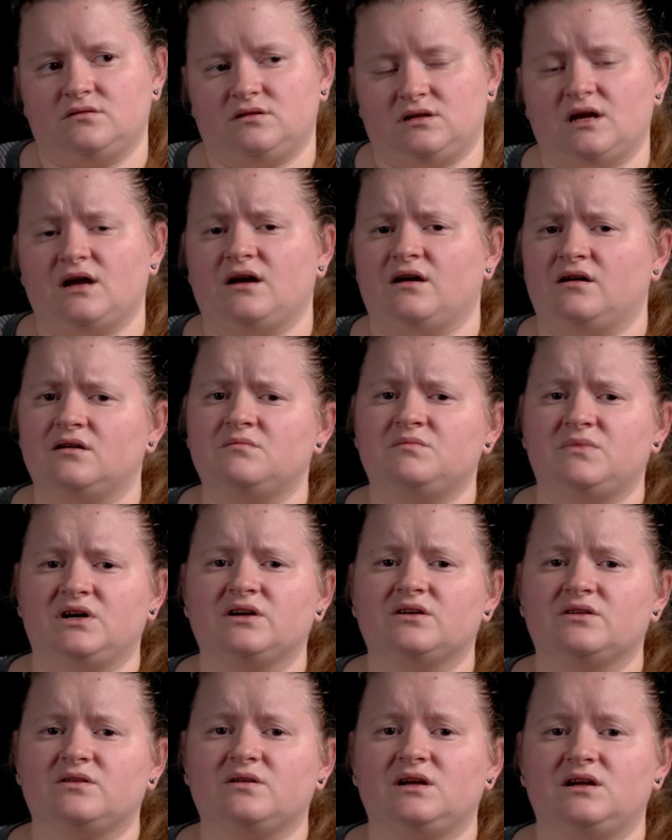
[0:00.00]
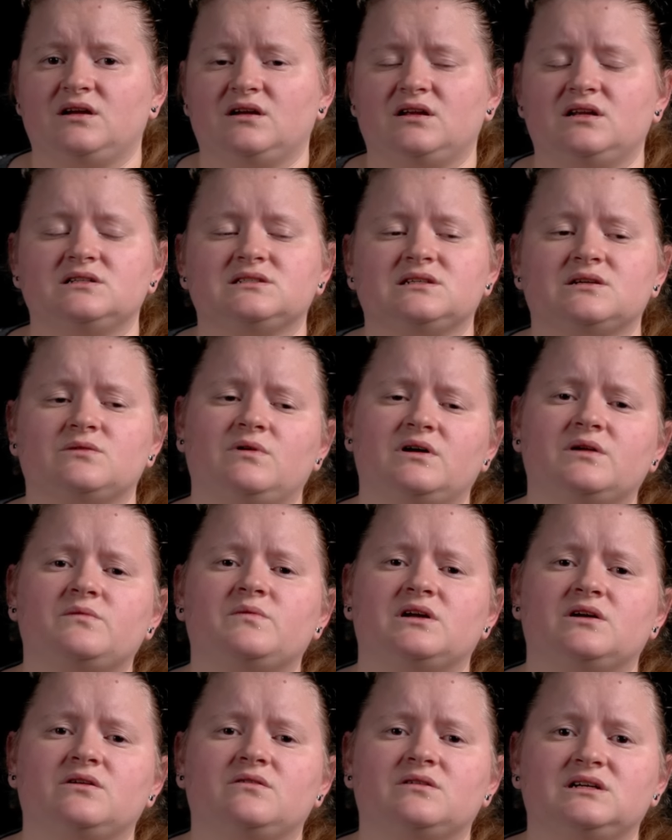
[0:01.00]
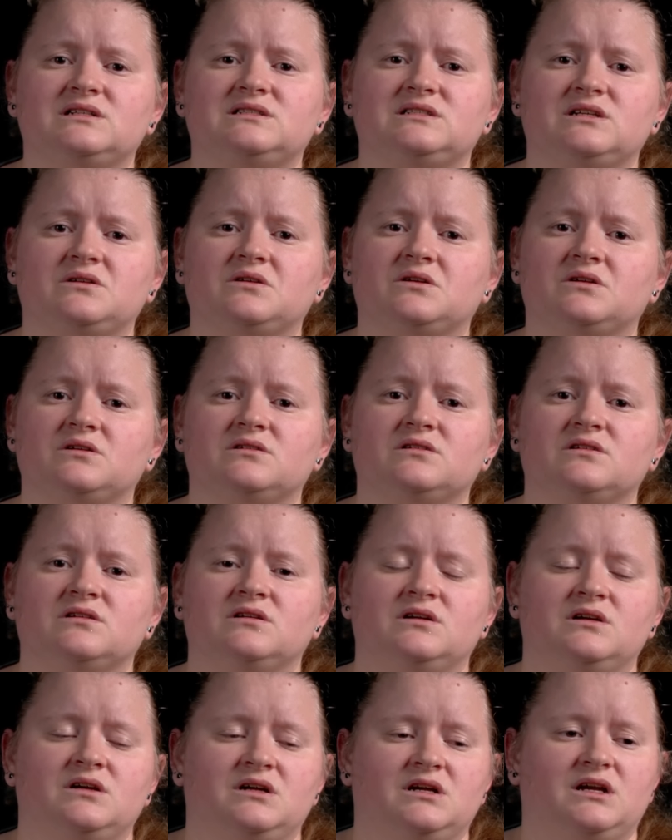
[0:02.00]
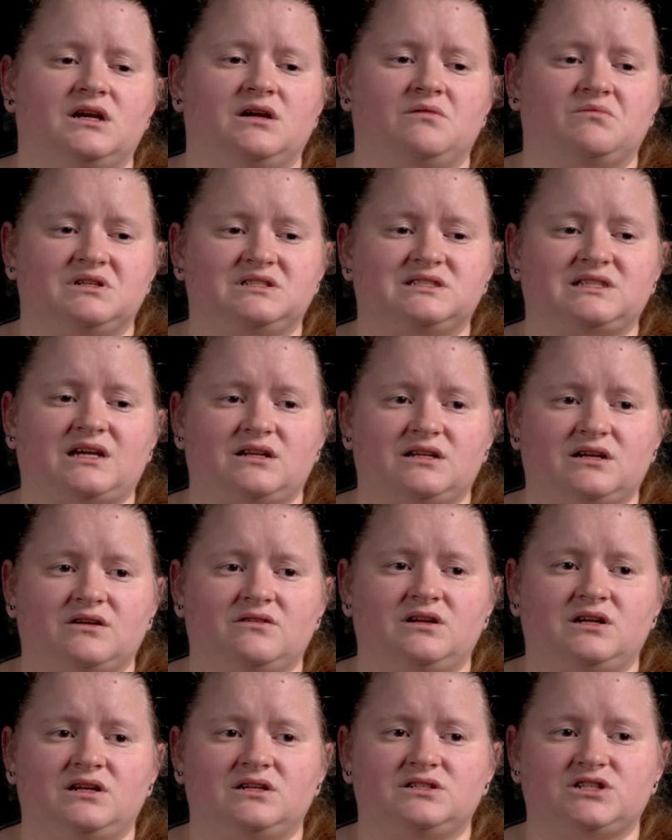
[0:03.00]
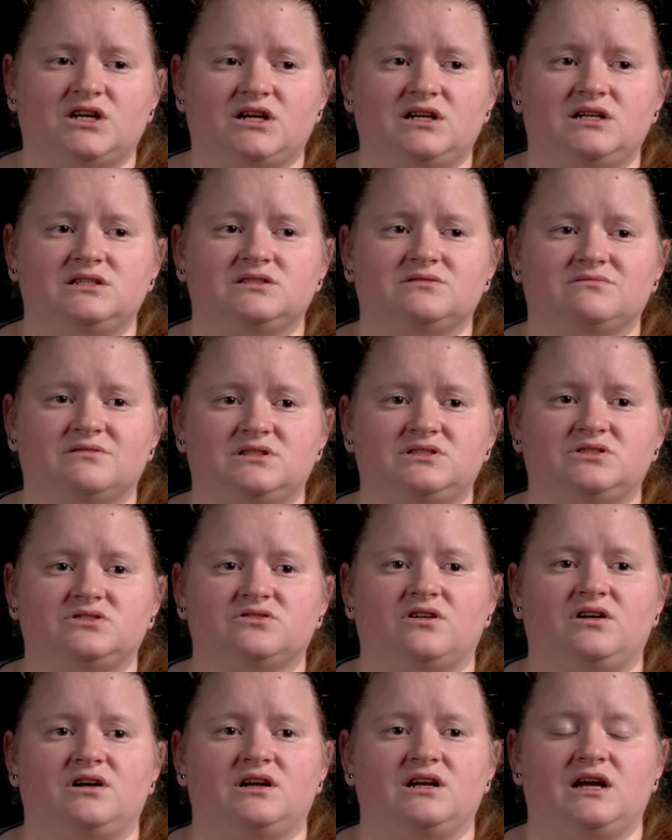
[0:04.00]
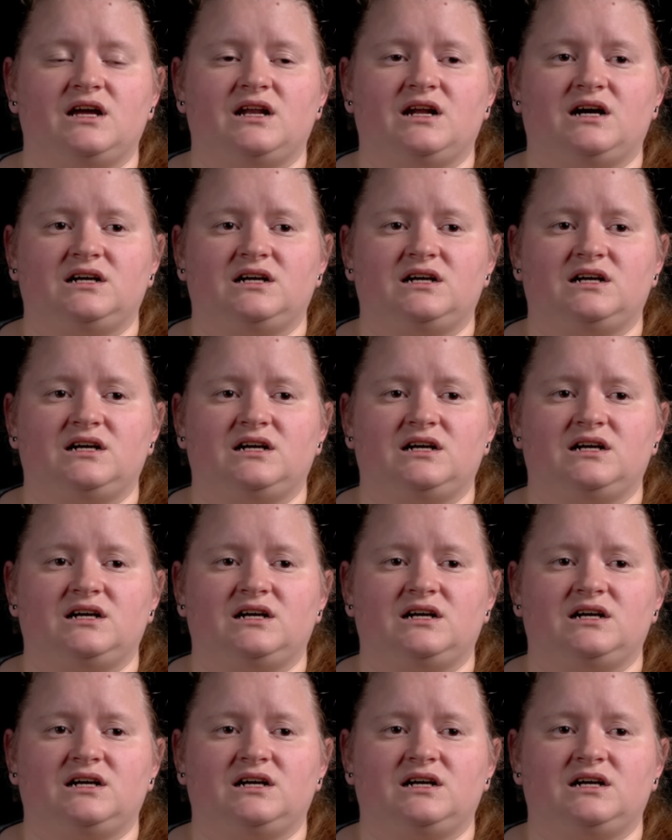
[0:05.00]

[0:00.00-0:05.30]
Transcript: Yeah, I'm hungry. He's like, why don't we go get dinner? And we sat down at a Chinese restaurant, and